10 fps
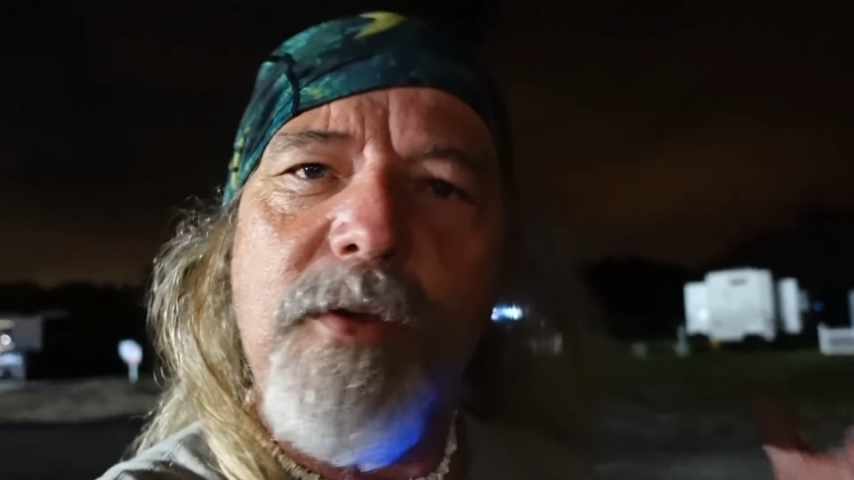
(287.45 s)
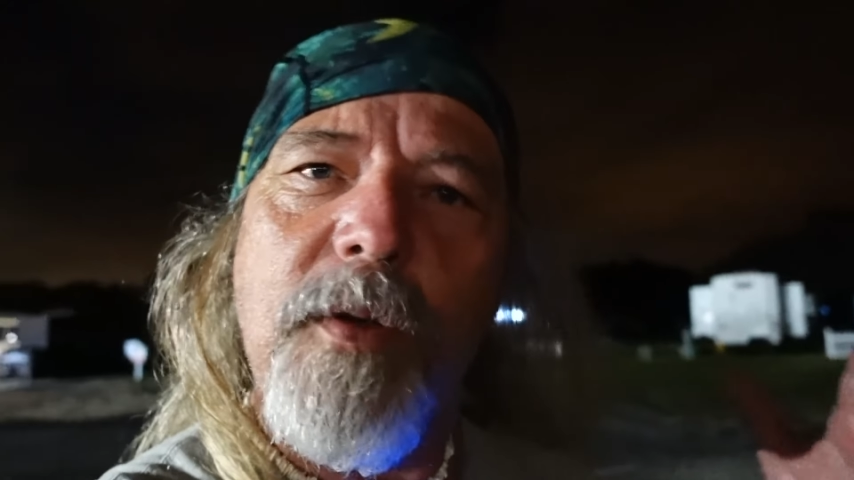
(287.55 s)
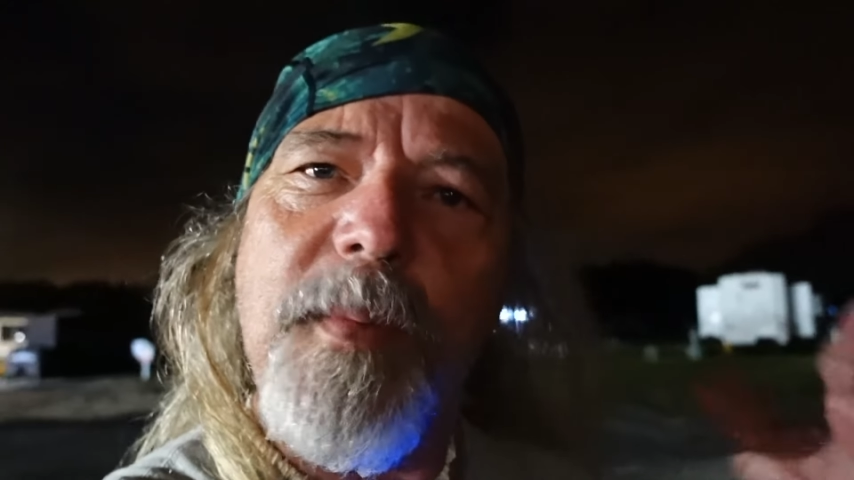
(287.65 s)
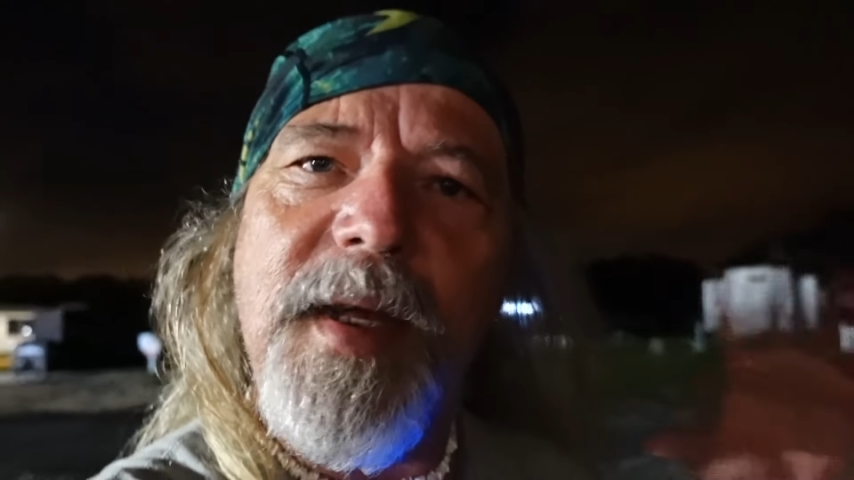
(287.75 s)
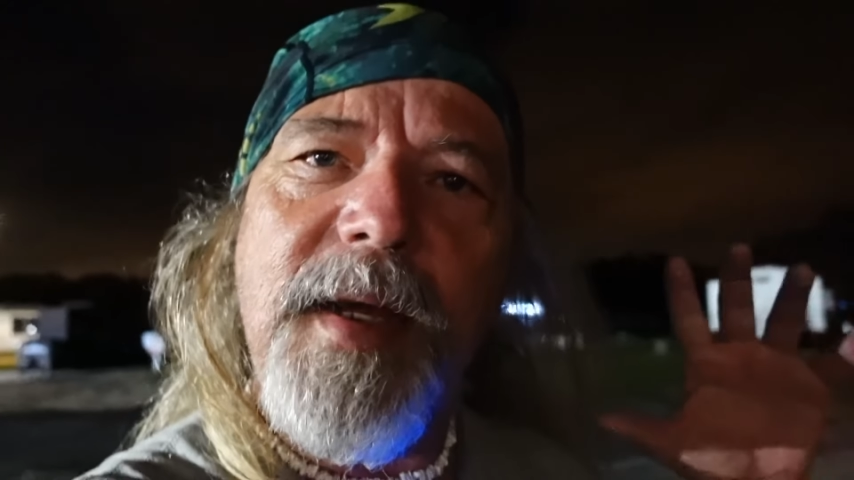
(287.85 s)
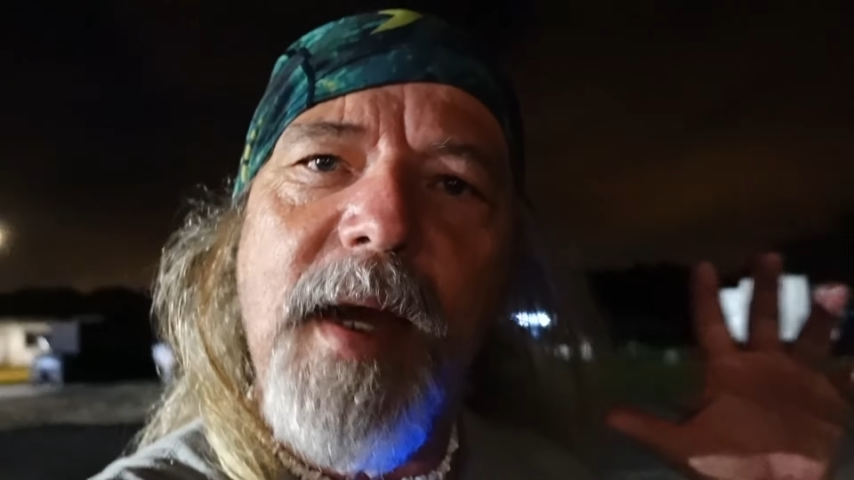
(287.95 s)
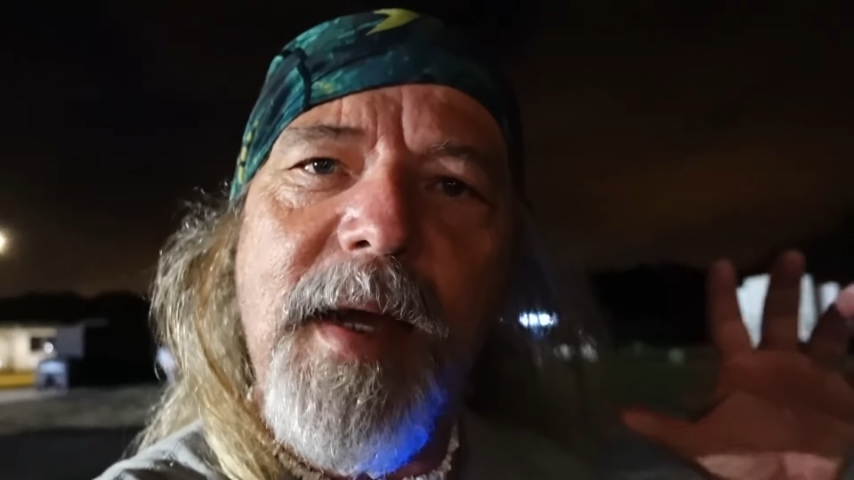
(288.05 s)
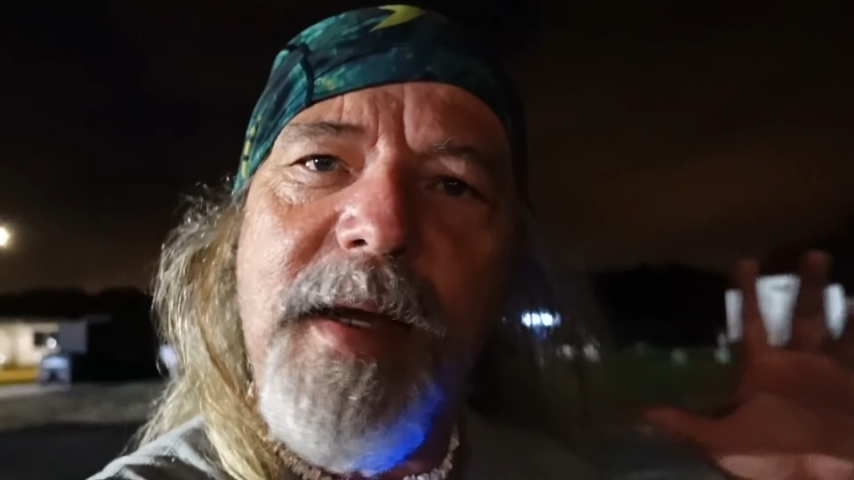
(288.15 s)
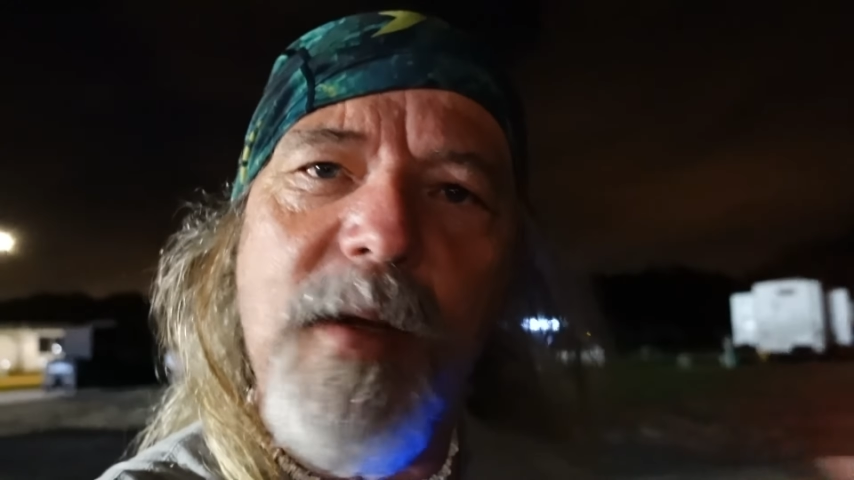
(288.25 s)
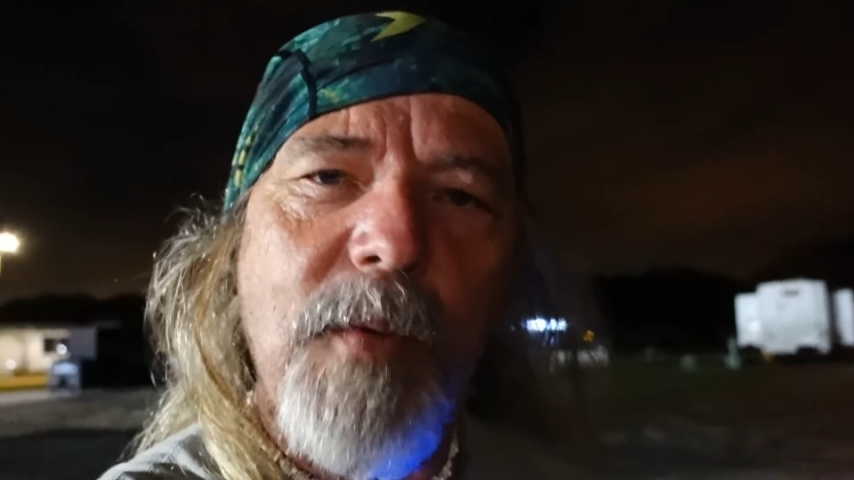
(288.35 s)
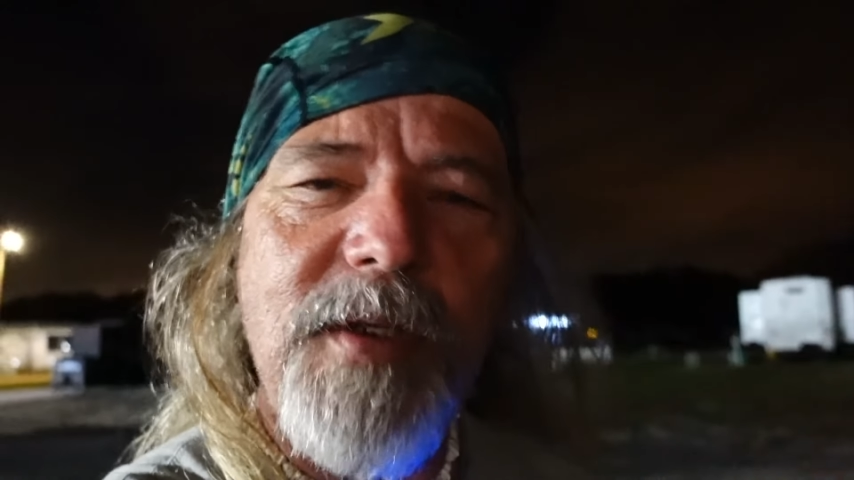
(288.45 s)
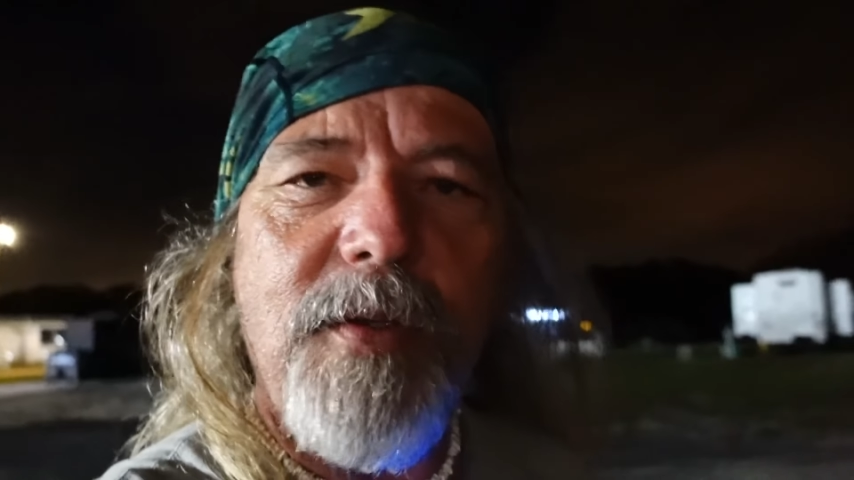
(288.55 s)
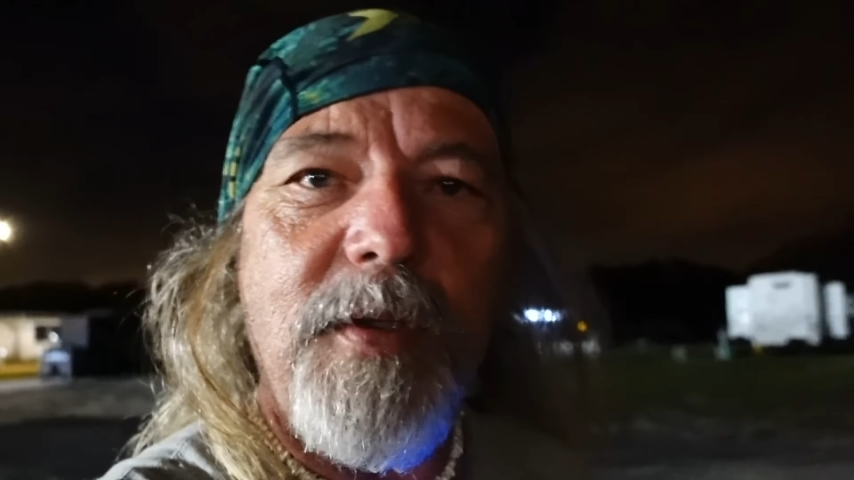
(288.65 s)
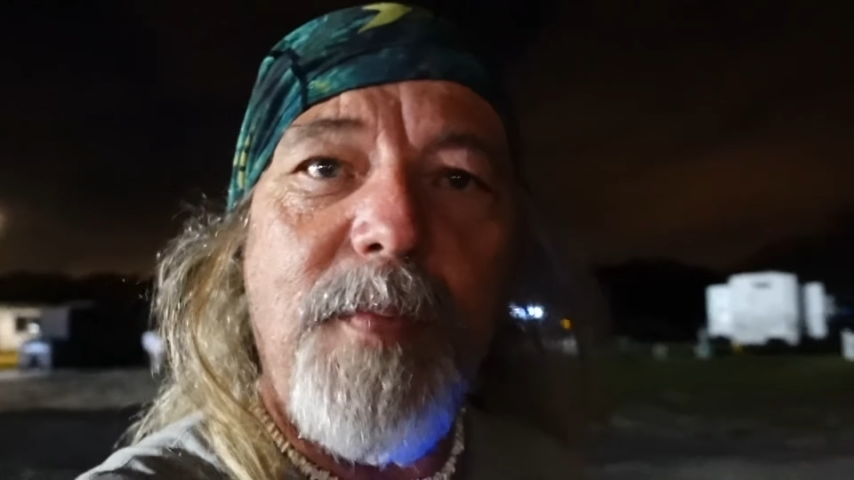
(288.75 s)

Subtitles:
Normally I eat at restaurants